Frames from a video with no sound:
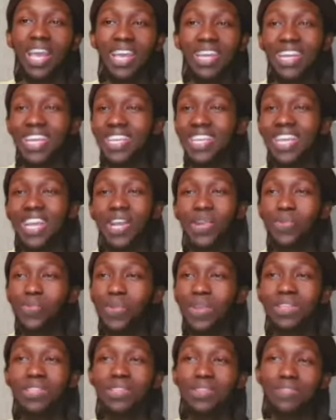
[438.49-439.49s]
And I can't
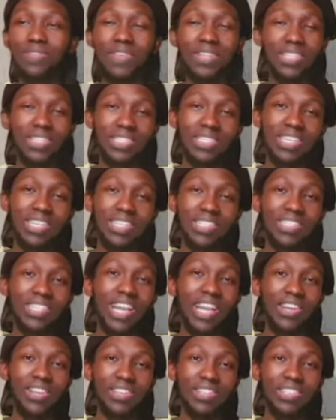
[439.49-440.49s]
wait to finish the
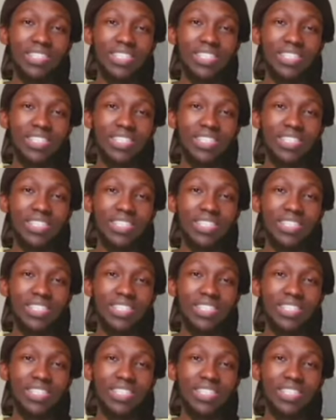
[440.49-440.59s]
entire